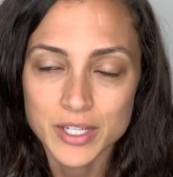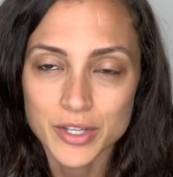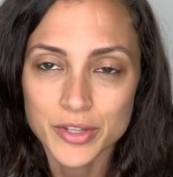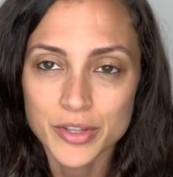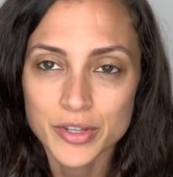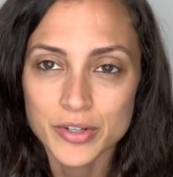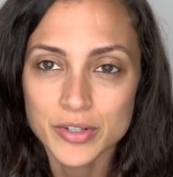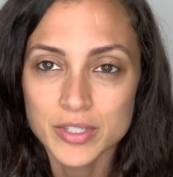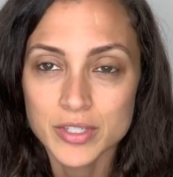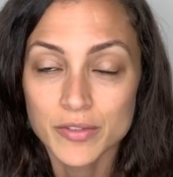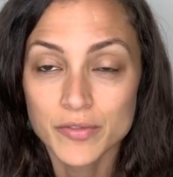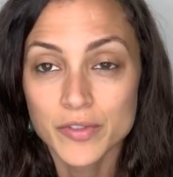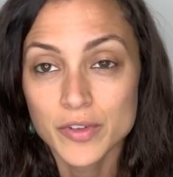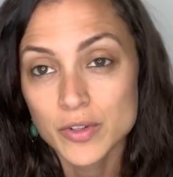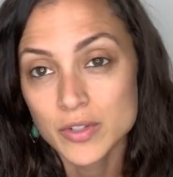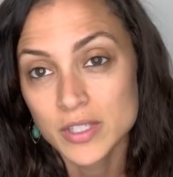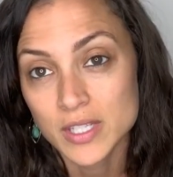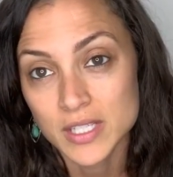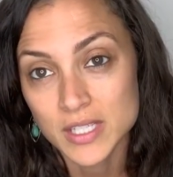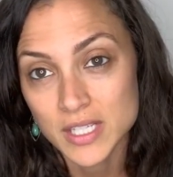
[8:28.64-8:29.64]
There's a food
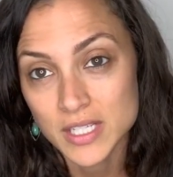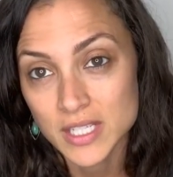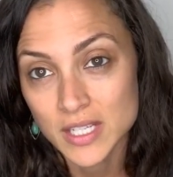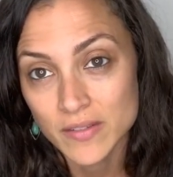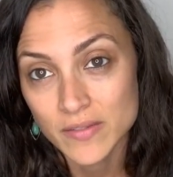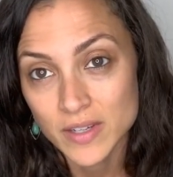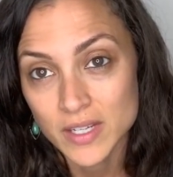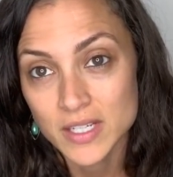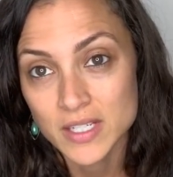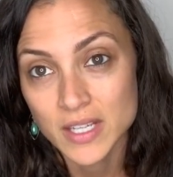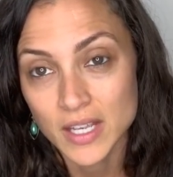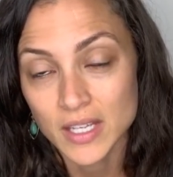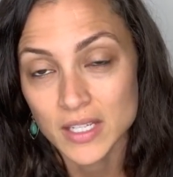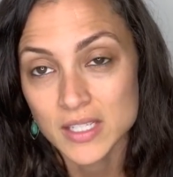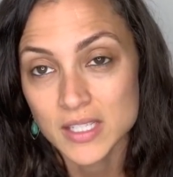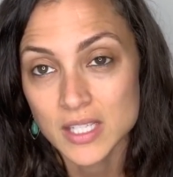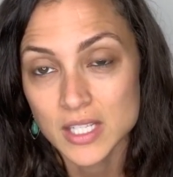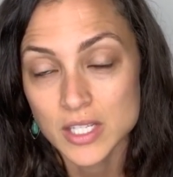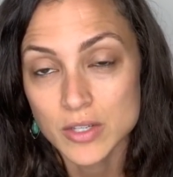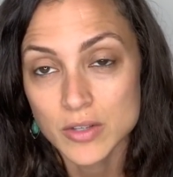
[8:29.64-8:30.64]
sensitivity
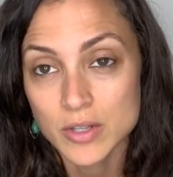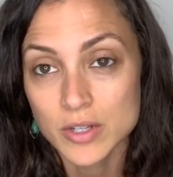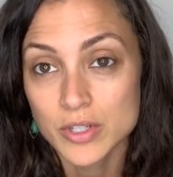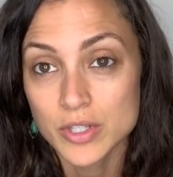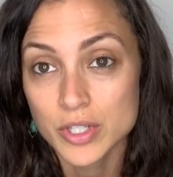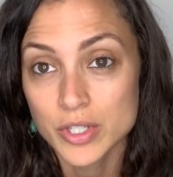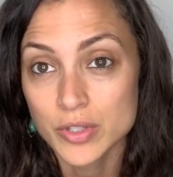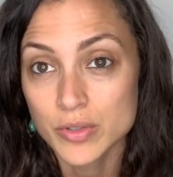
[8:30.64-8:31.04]
test that you can do.